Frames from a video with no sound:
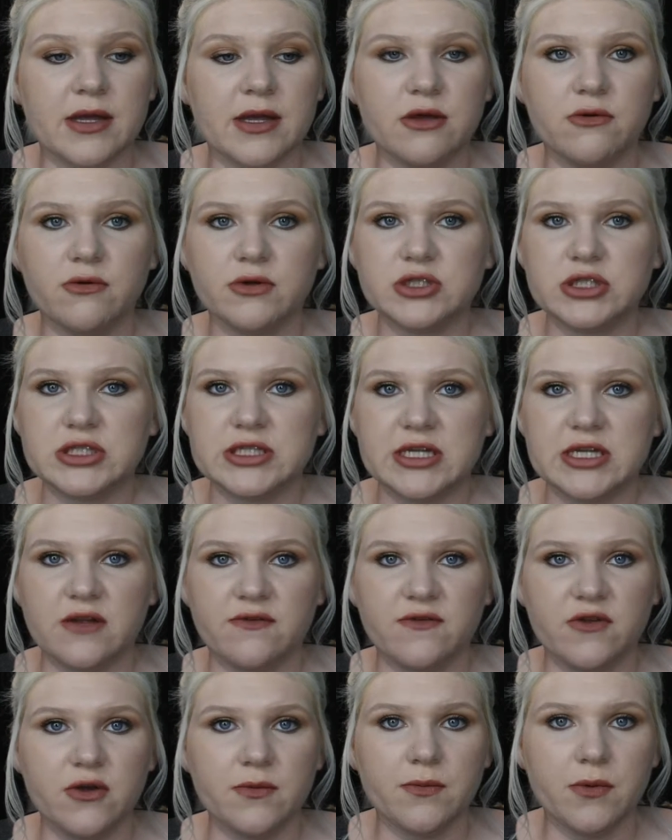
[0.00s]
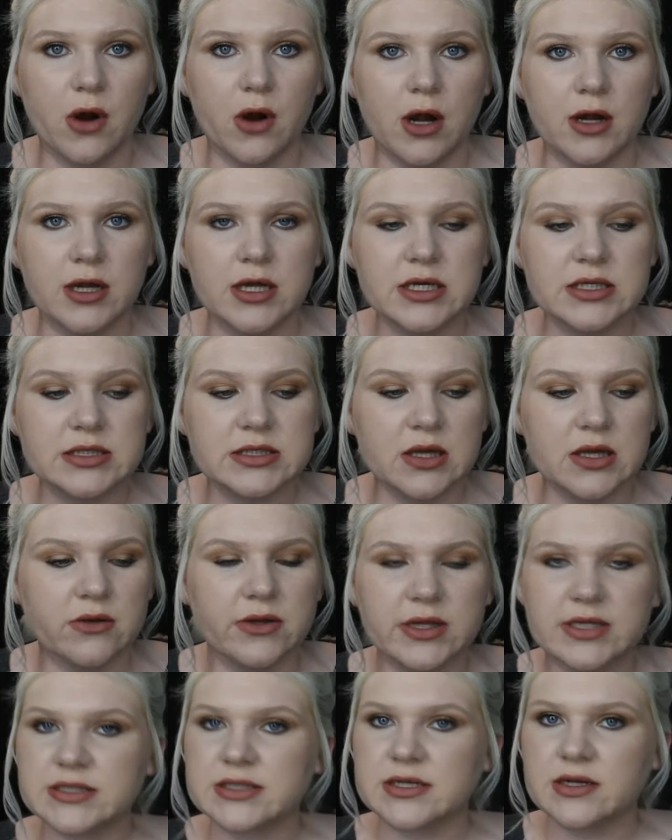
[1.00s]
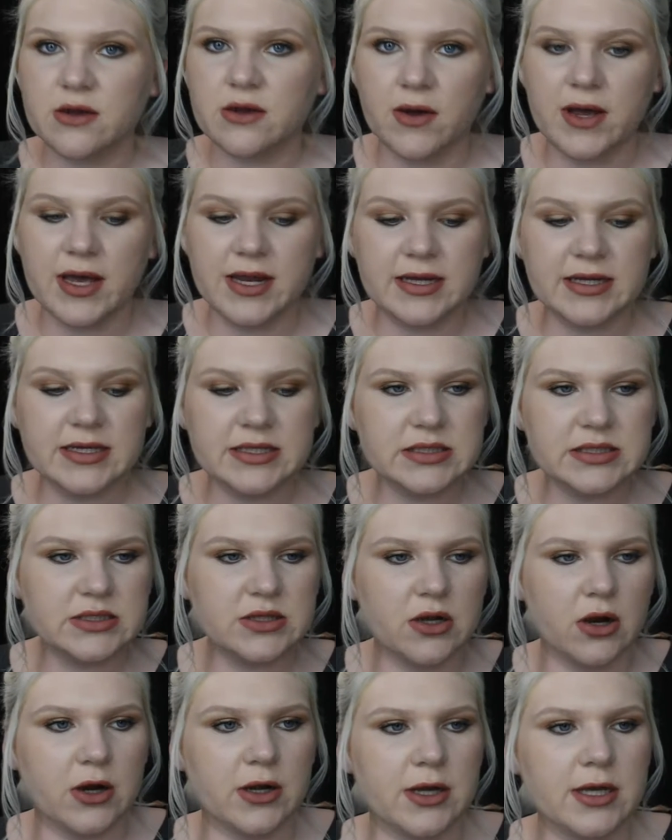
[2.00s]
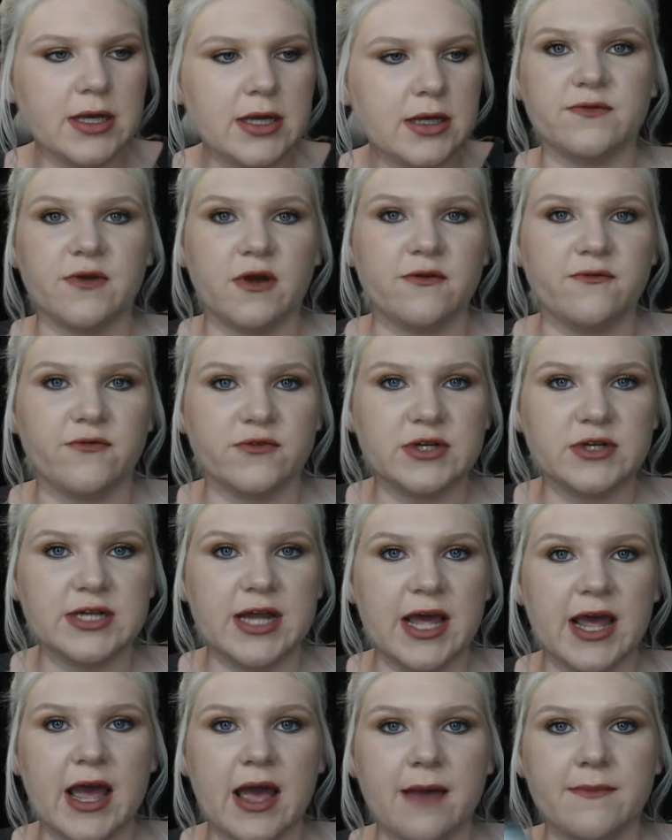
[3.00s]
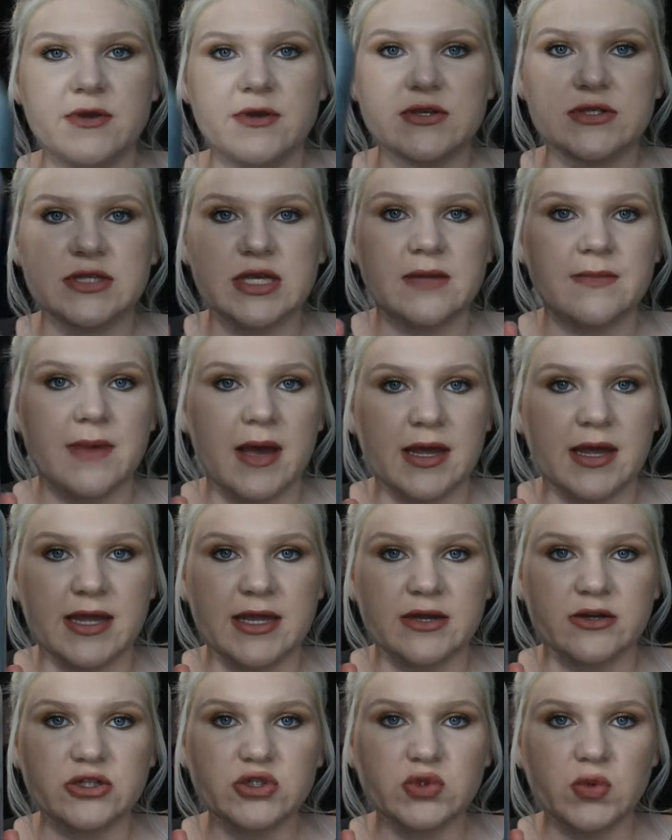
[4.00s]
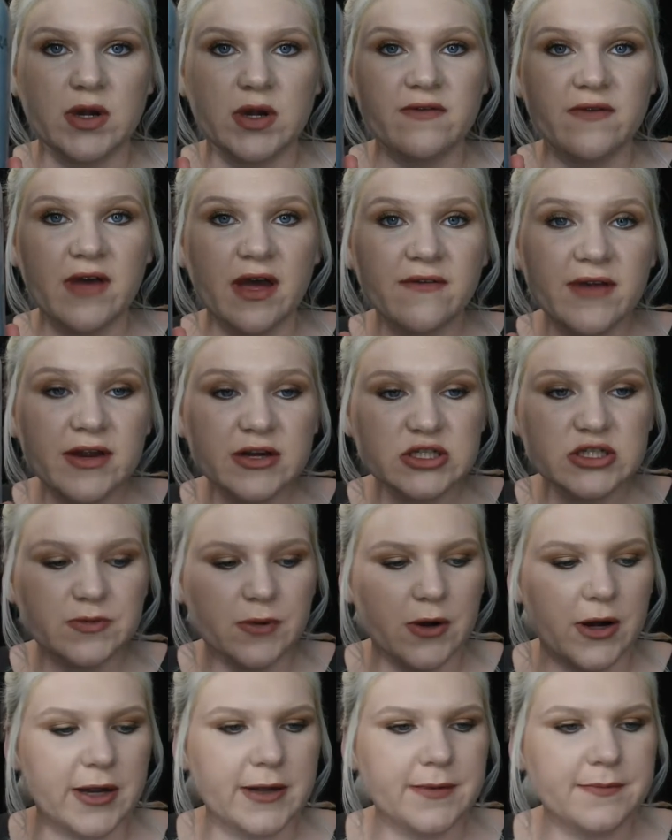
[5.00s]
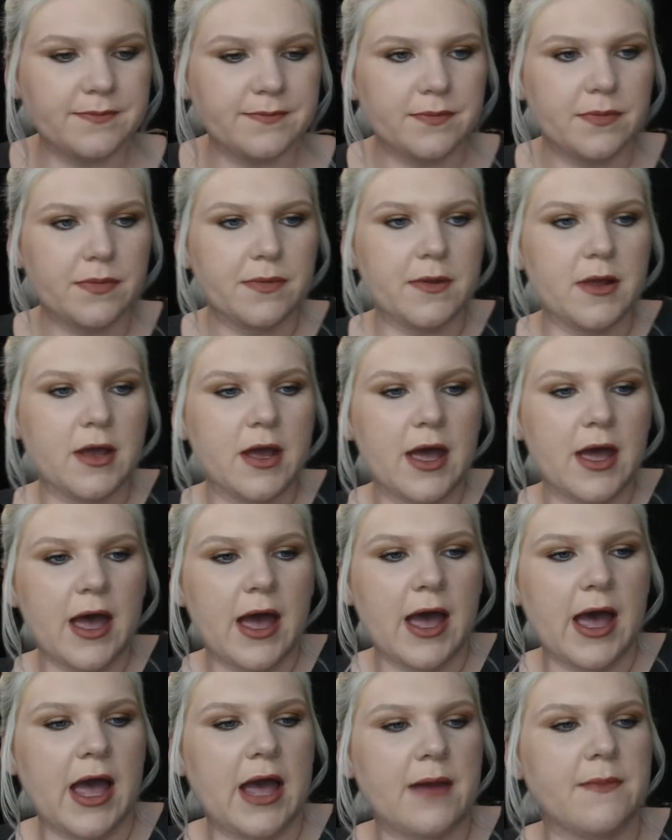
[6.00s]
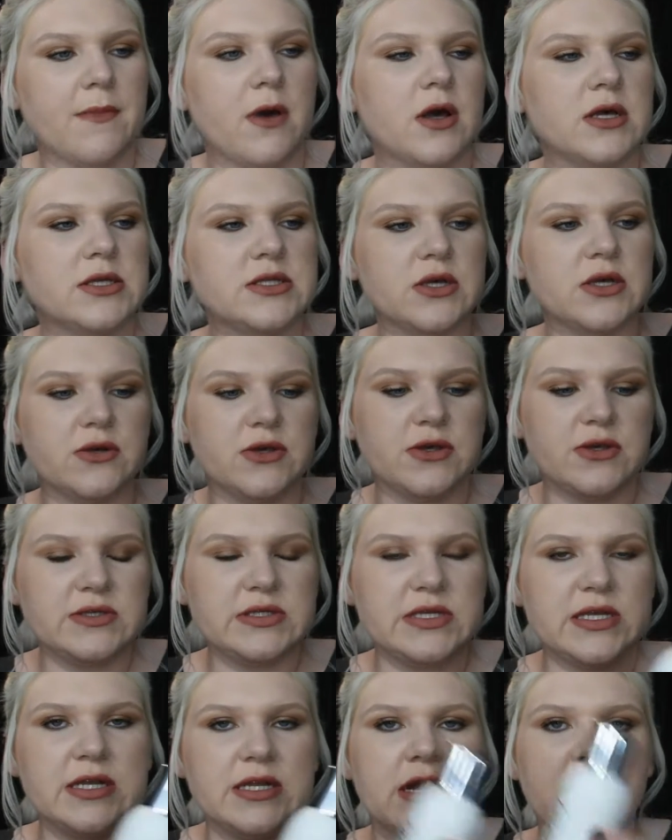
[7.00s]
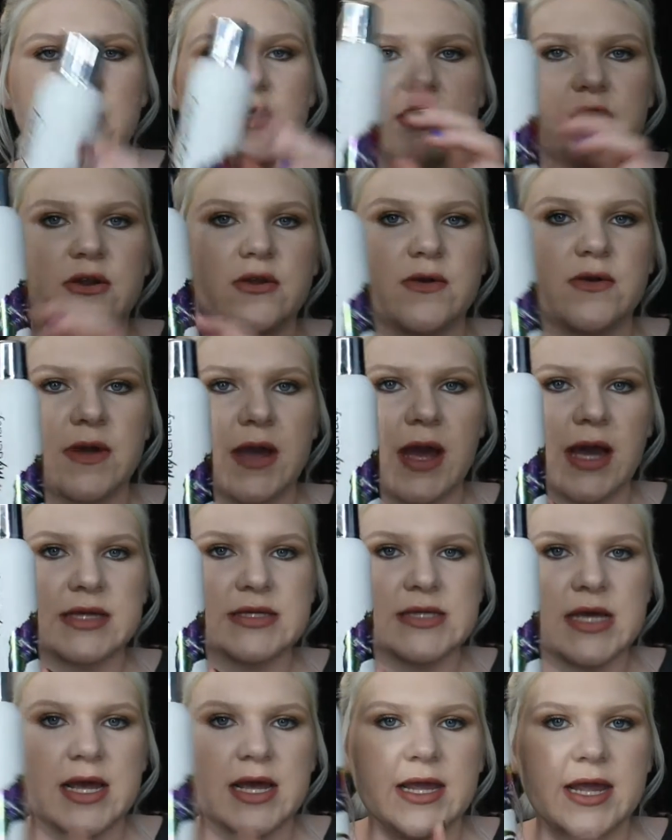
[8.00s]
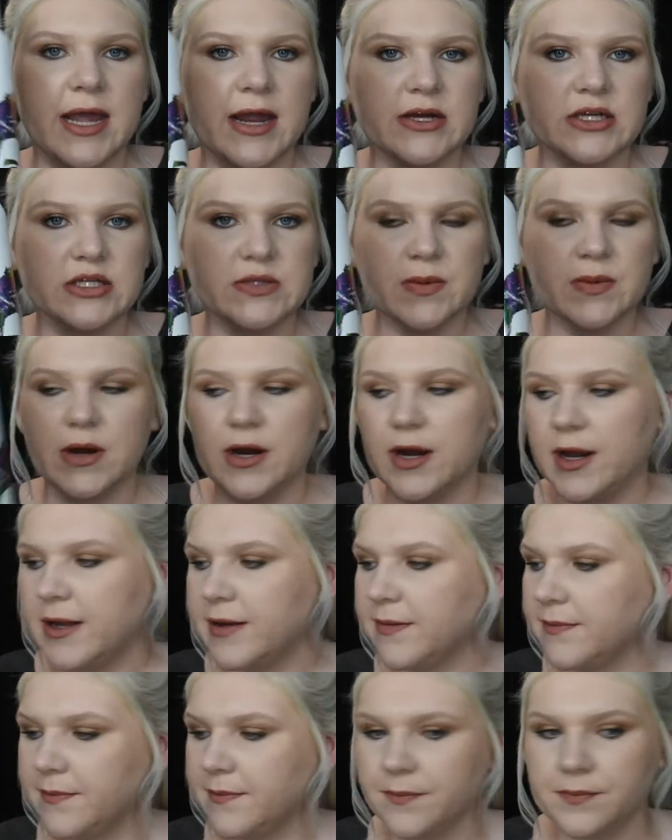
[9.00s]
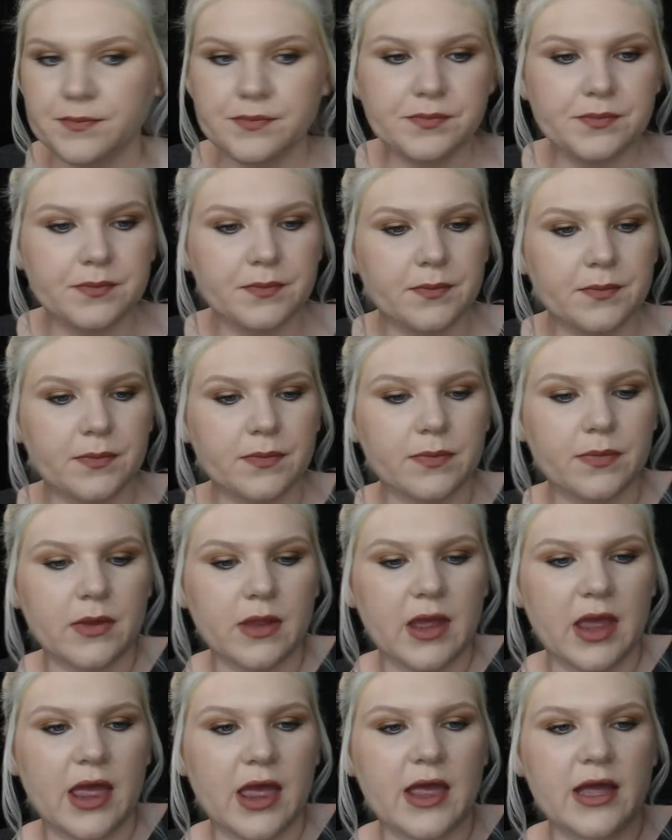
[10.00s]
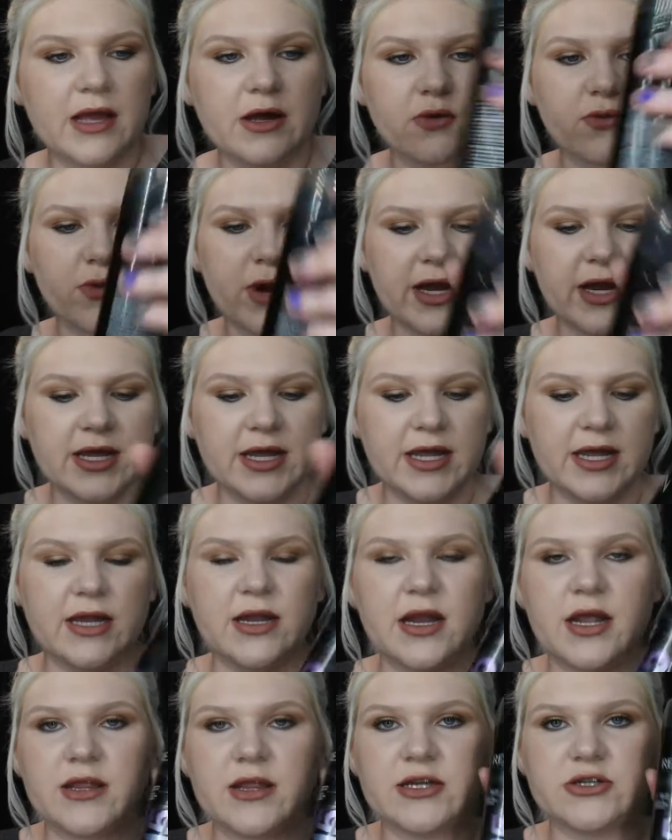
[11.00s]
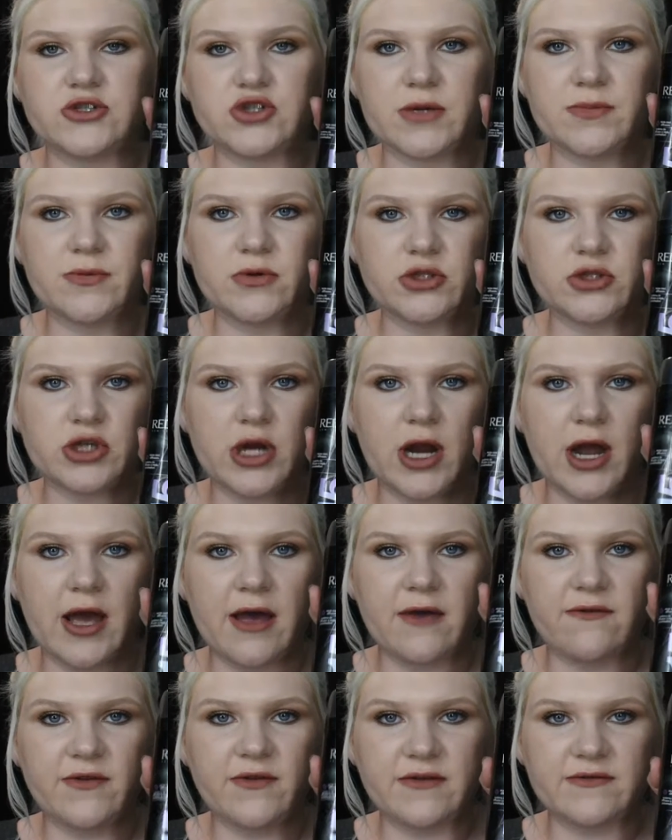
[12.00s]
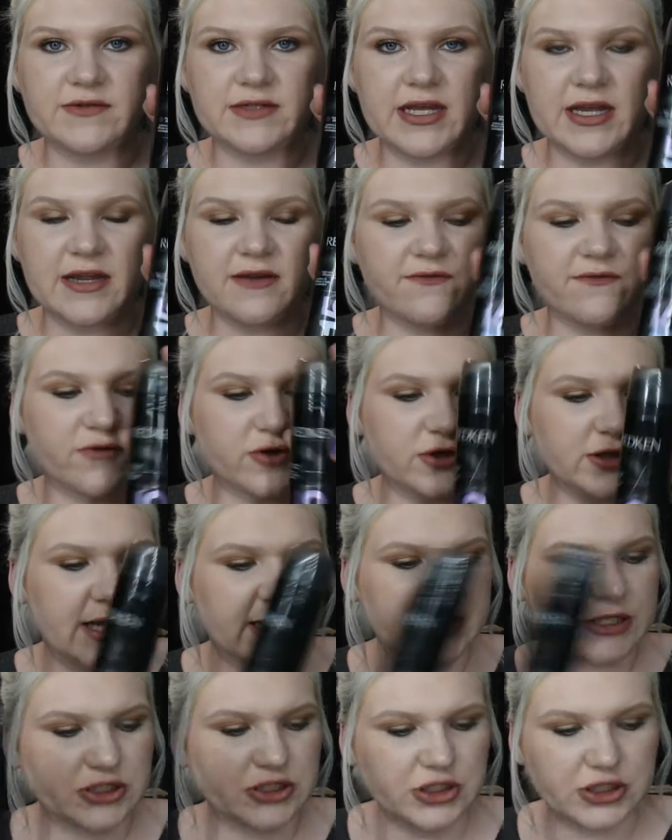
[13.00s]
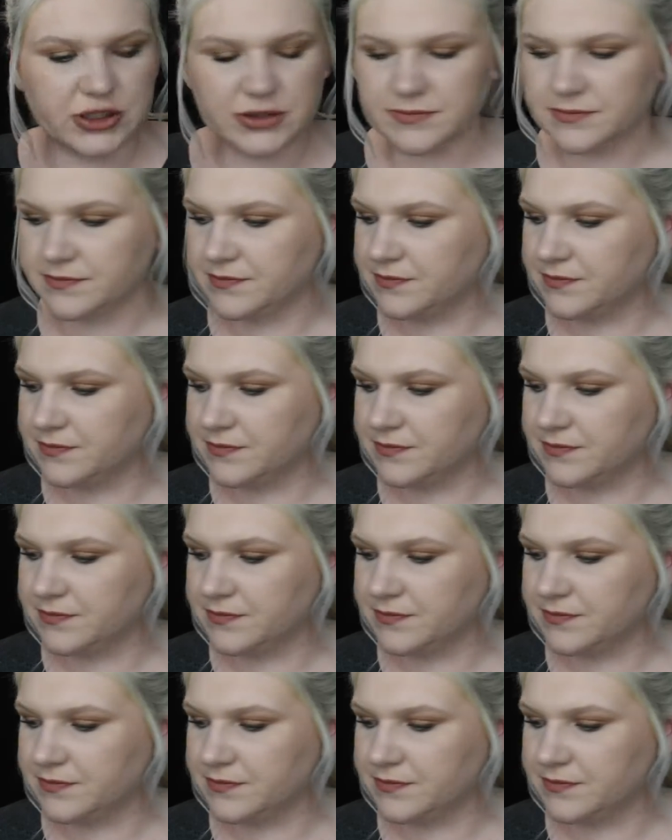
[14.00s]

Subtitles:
You will just need a few products. So let's go ahead and get started. So for today, I'm using my Kenra 25 hairspray. I'm also using the new Tang hairspray. Redken, the Triple Dry 15 for texture.